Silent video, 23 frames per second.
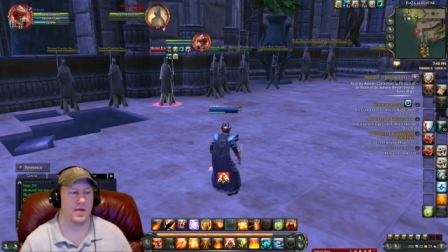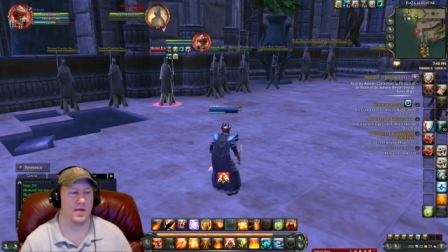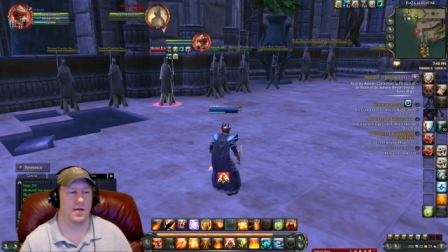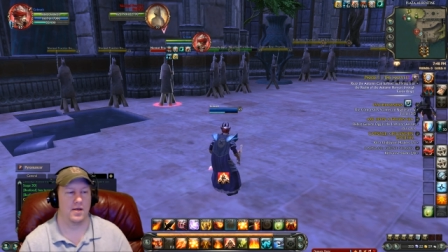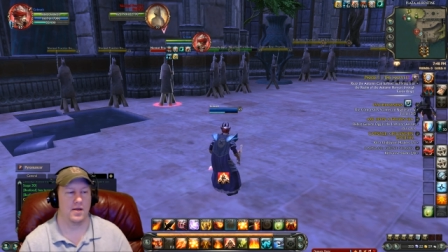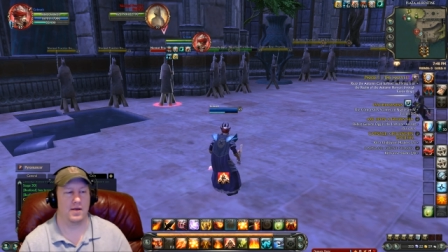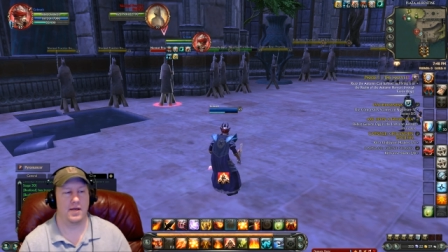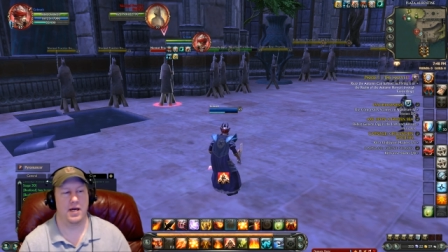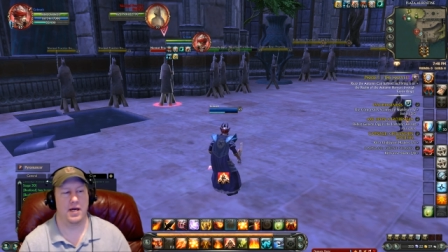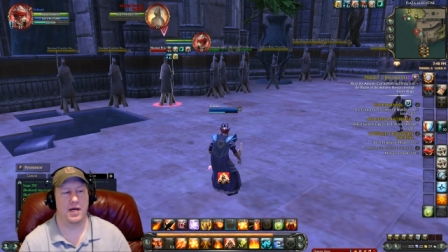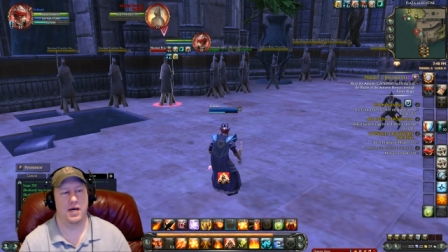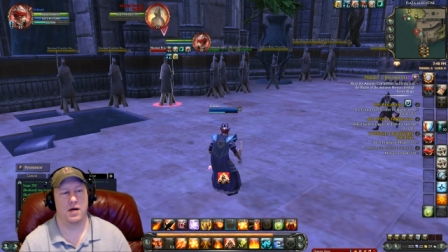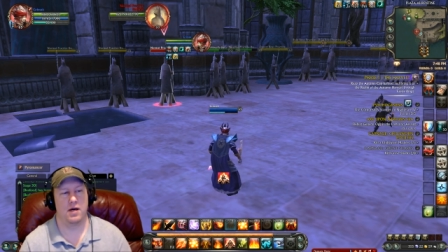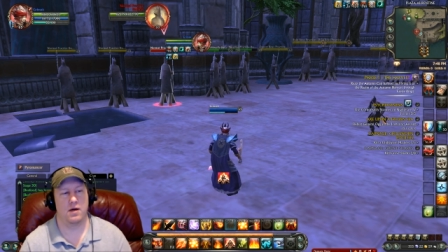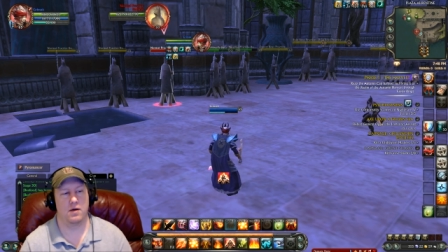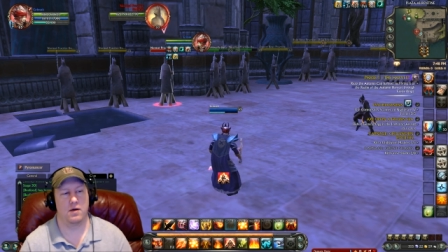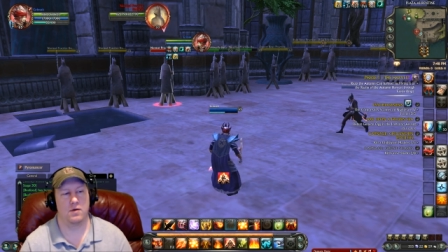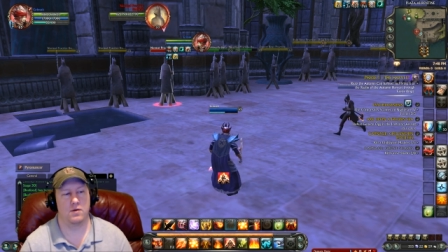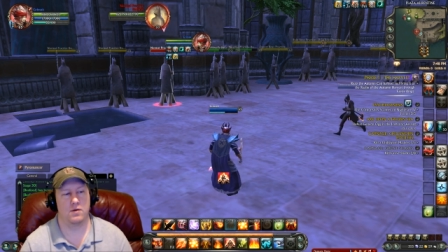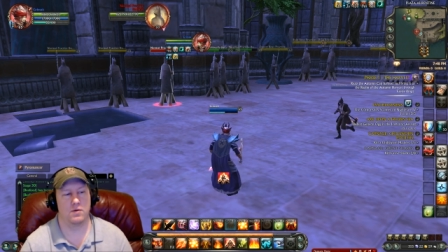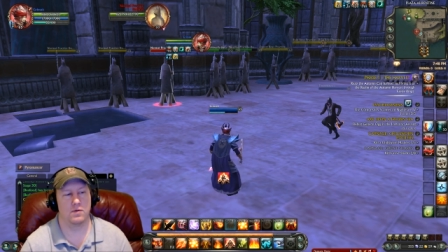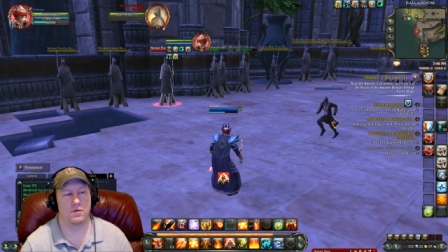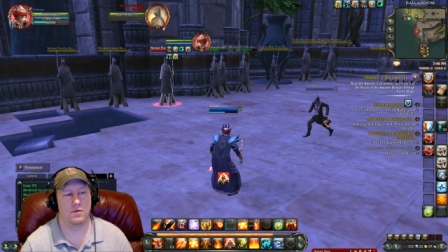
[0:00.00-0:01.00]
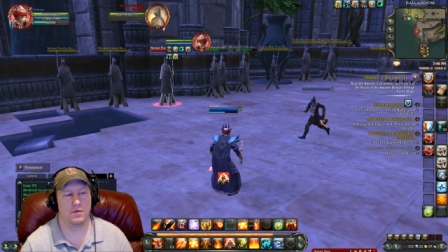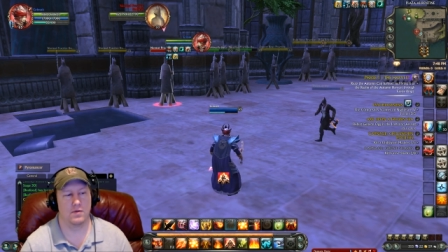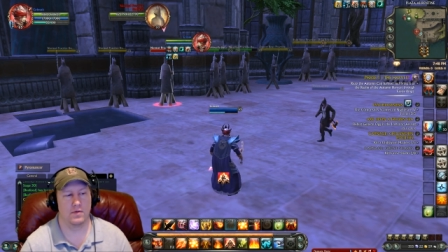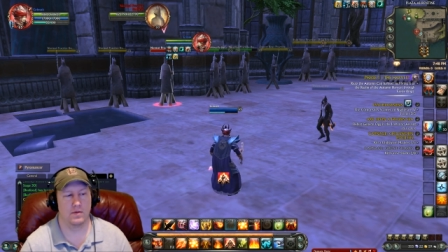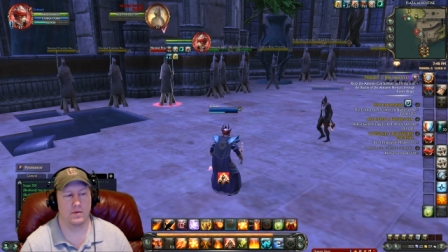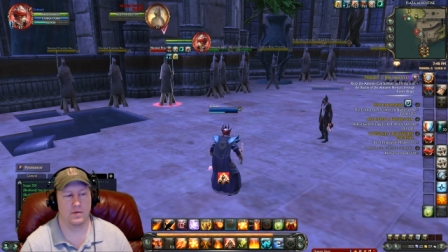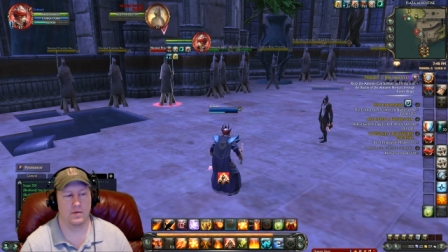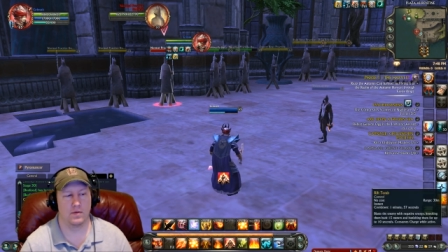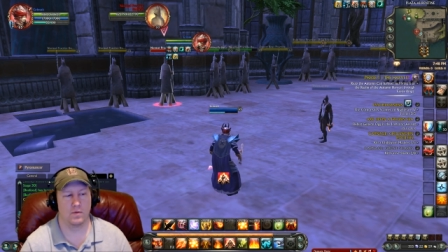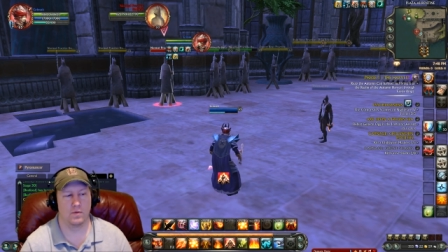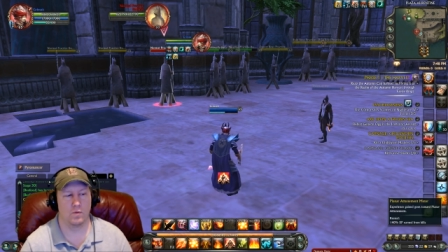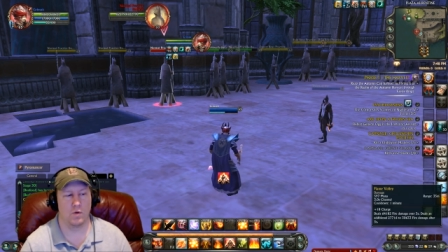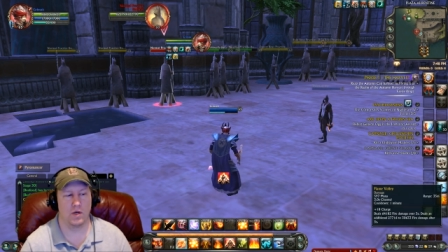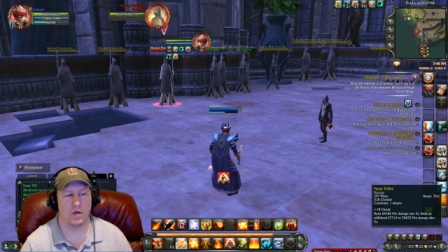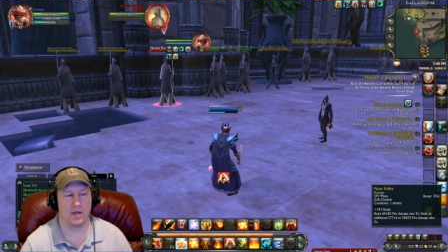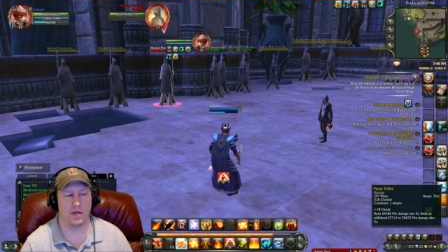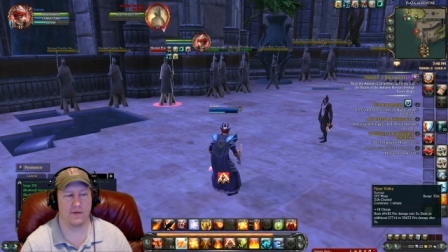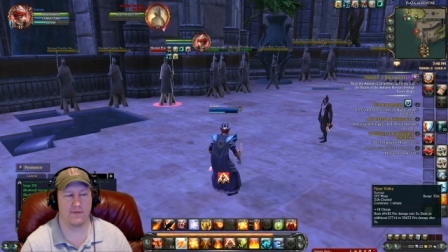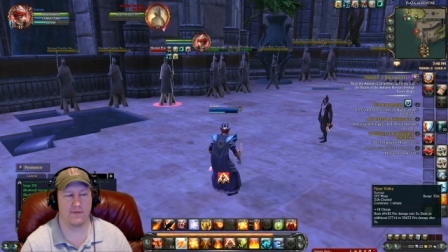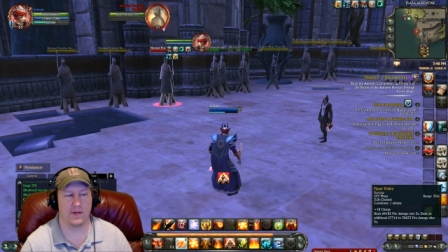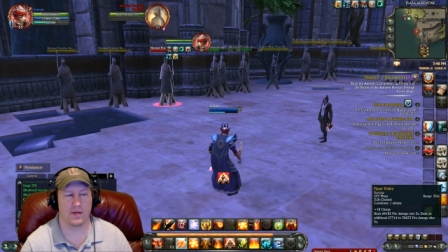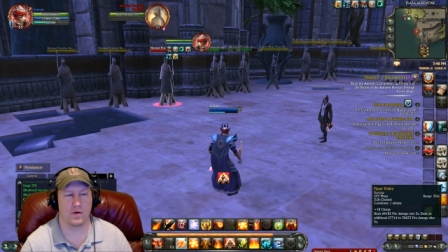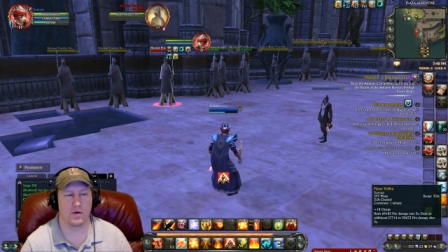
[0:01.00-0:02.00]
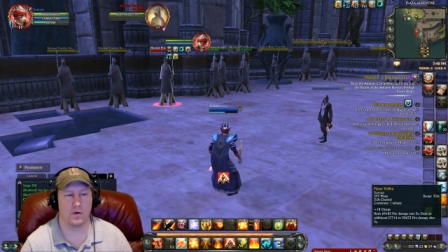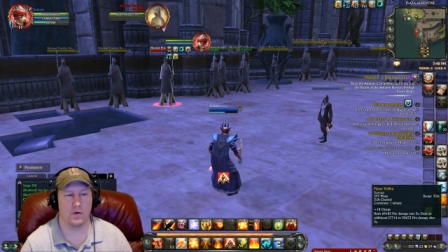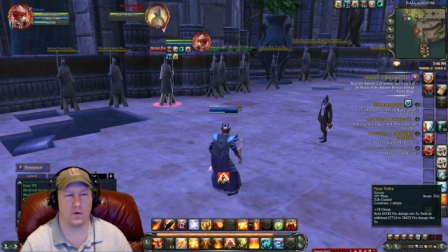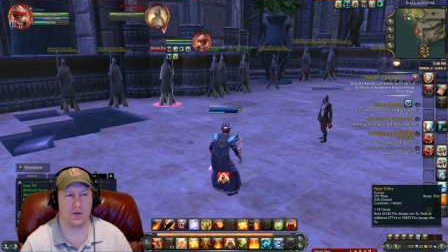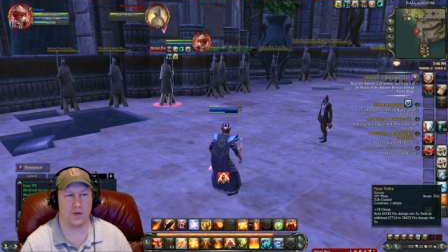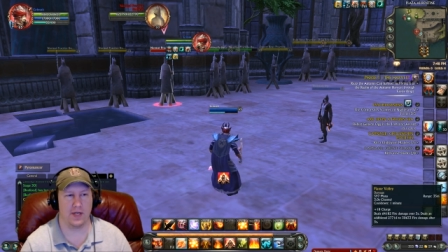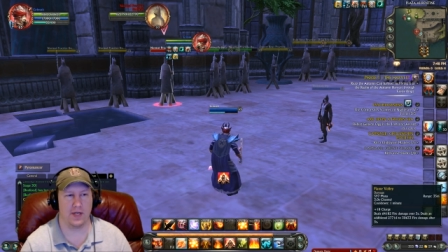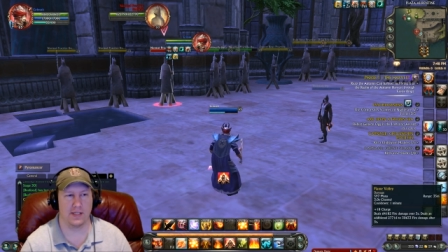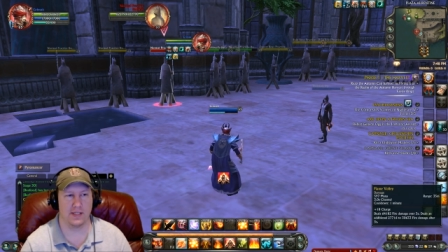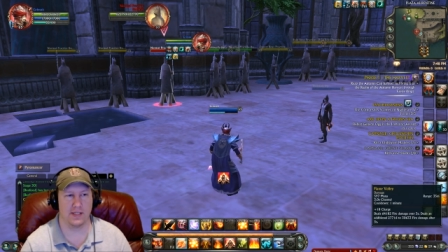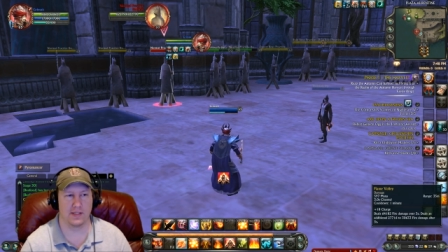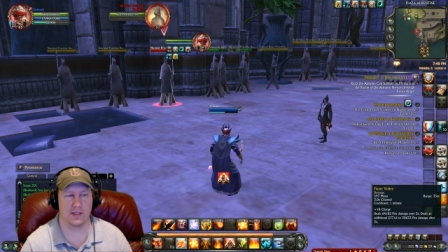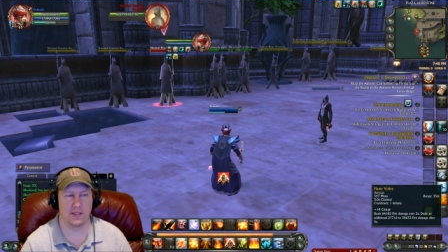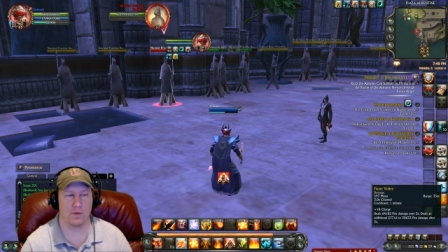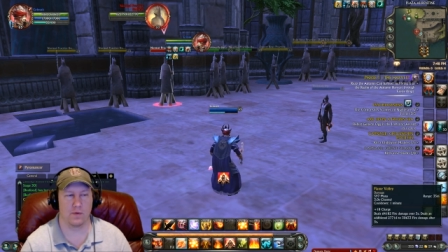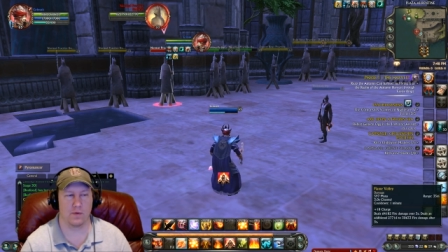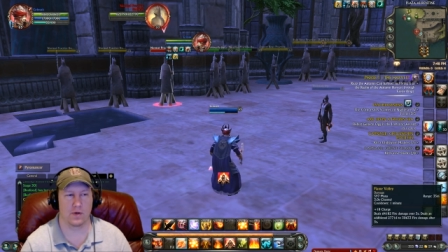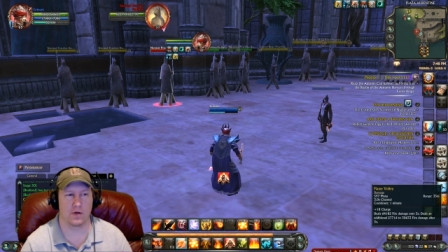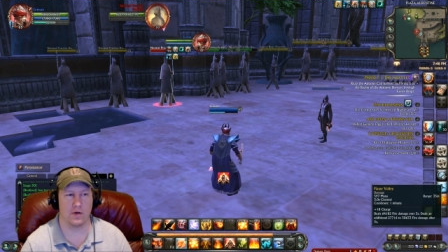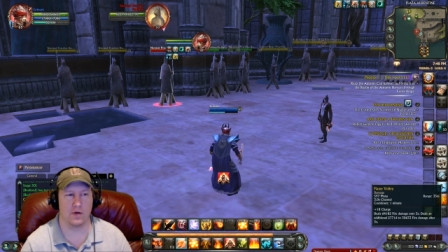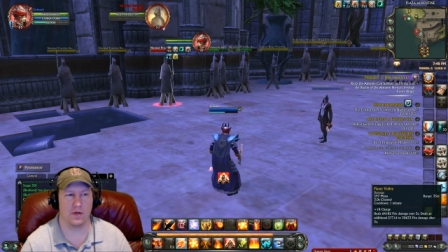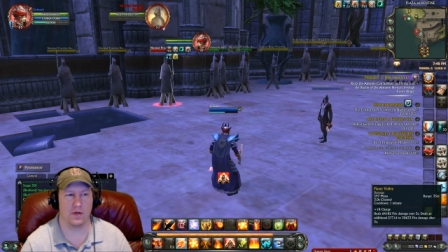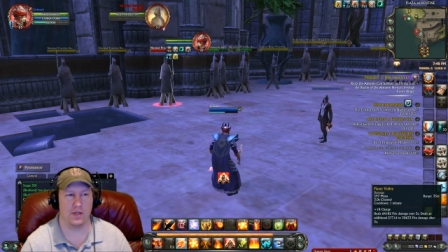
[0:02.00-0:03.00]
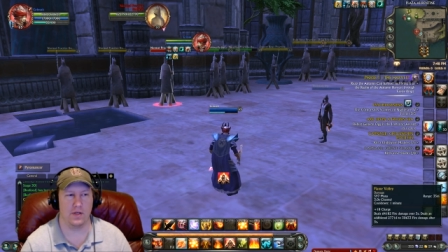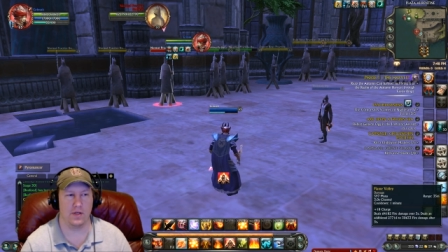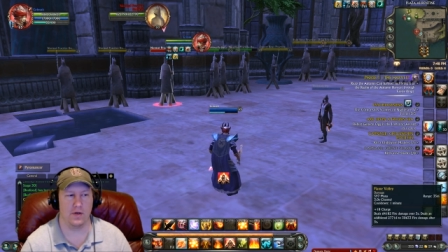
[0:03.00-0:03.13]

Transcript: Now, one of the cooldowns that we're going to